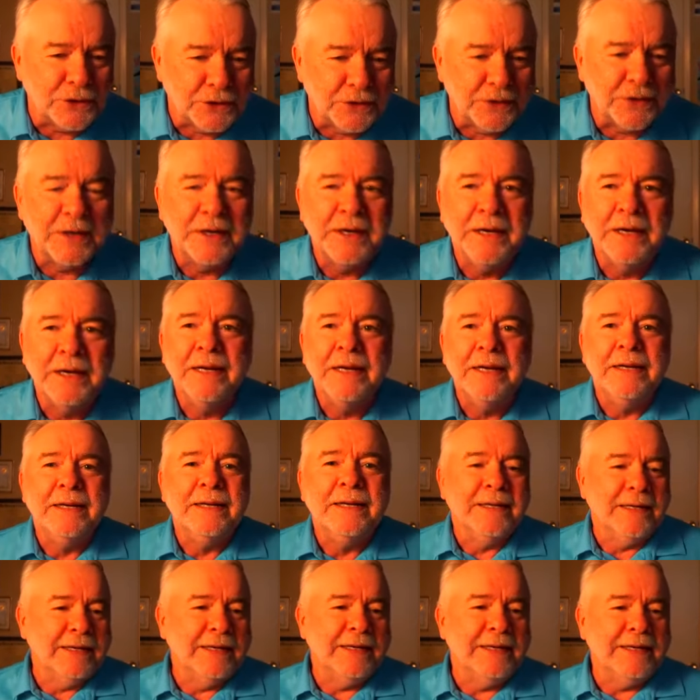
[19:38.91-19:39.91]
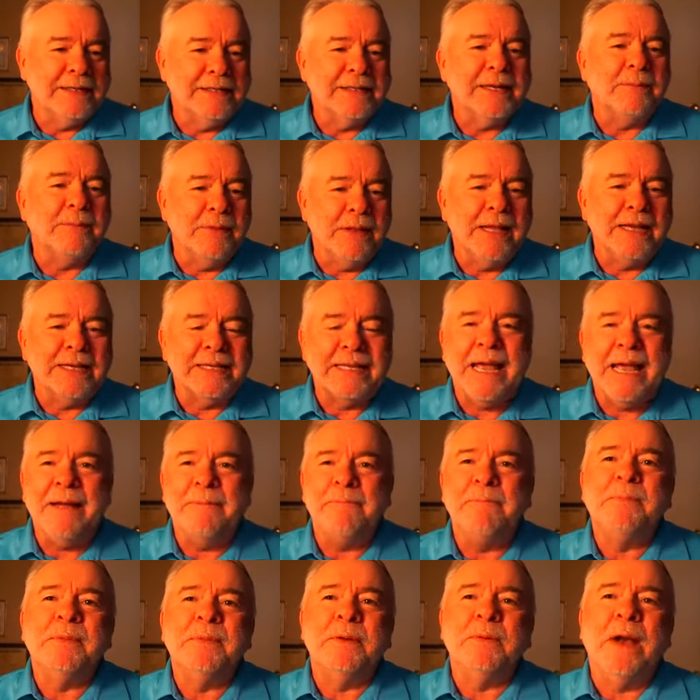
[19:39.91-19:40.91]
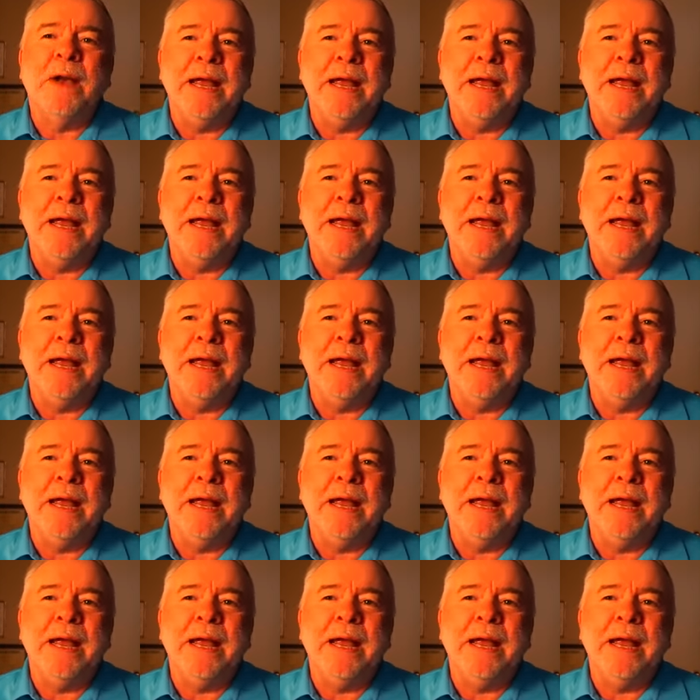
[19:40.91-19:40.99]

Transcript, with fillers: or something like that. Yeah.